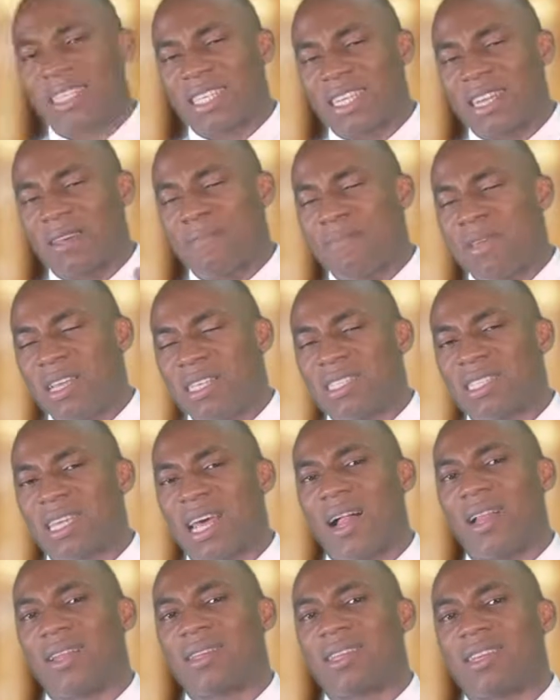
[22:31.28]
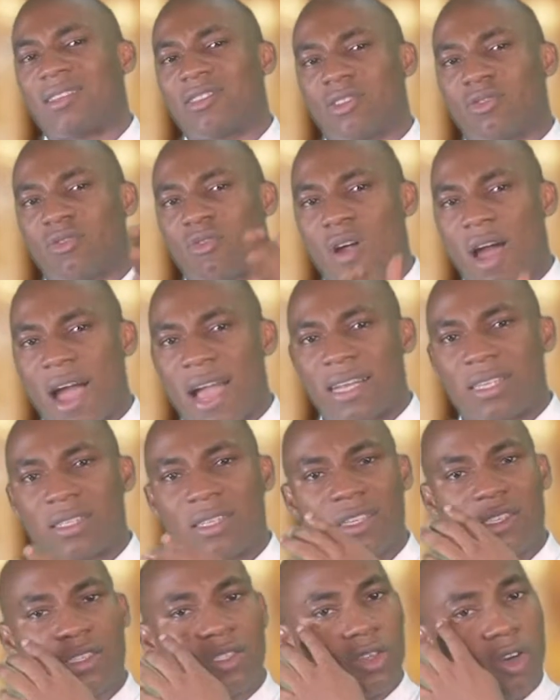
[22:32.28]
in the Missal, this
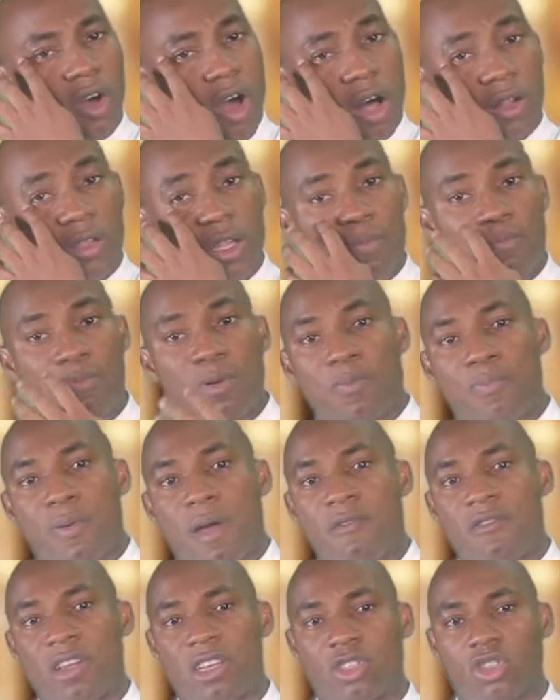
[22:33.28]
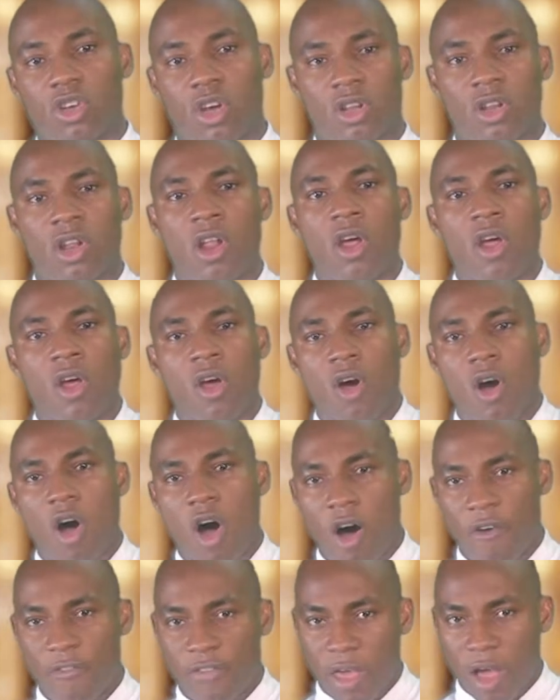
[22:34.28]
rite is called the preparation
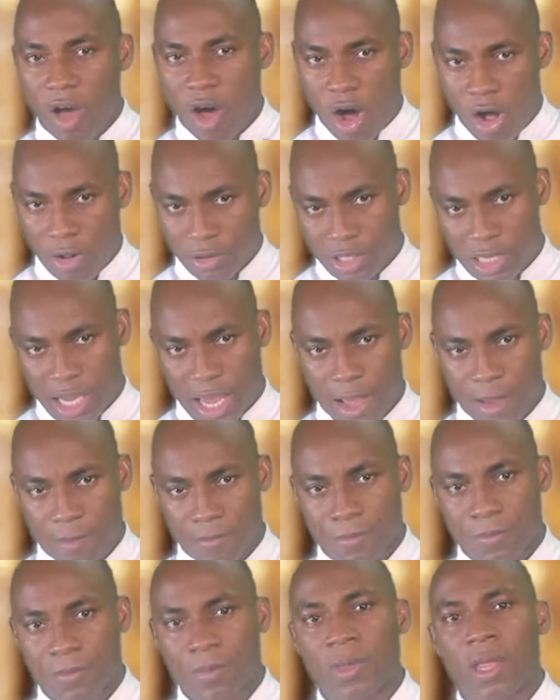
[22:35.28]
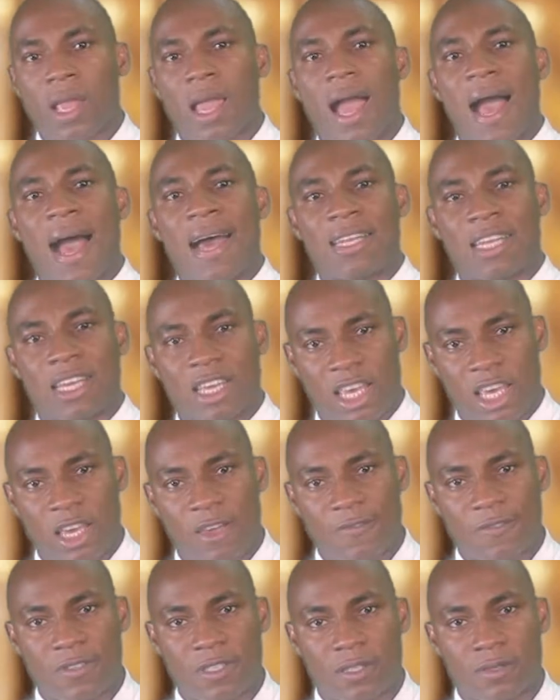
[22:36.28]
of the altar and the
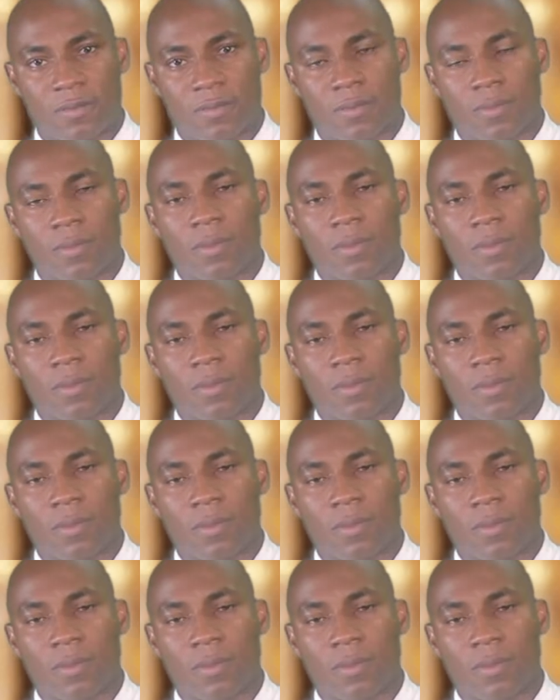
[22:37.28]
gifts.